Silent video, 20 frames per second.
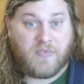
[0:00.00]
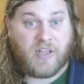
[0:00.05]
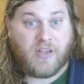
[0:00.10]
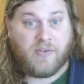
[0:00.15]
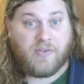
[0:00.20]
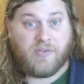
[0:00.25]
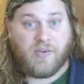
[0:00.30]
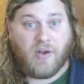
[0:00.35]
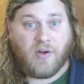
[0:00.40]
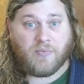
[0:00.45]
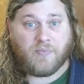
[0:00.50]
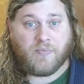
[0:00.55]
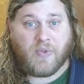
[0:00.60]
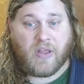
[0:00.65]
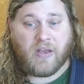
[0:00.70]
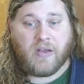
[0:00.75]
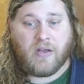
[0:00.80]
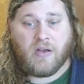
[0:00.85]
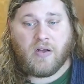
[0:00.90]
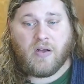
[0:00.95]
So,
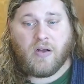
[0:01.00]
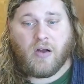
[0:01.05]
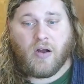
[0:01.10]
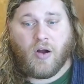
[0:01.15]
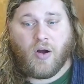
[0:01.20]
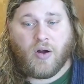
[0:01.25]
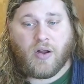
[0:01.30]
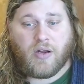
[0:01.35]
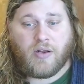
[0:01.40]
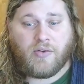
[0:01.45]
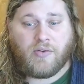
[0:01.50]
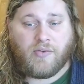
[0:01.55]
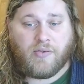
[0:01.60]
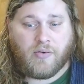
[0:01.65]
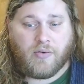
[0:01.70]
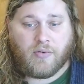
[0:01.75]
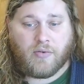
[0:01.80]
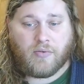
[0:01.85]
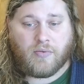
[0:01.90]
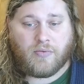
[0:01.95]
on
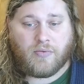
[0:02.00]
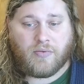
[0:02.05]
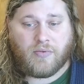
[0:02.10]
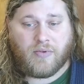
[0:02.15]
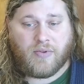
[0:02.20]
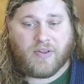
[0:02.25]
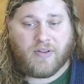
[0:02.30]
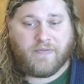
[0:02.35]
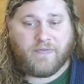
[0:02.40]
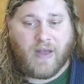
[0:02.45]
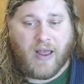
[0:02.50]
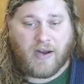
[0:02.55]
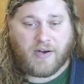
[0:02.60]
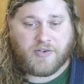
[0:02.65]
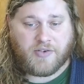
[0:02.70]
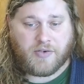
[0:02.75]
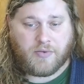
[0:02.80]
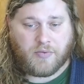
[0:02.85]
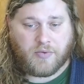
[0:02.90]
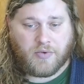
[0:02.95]
to the
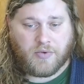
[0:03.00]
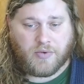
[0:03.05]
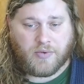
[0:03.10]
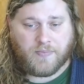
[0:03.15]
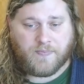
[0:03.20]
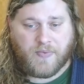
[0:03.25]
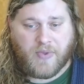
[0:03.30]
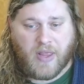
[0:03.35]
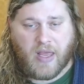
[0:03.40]
faction rule.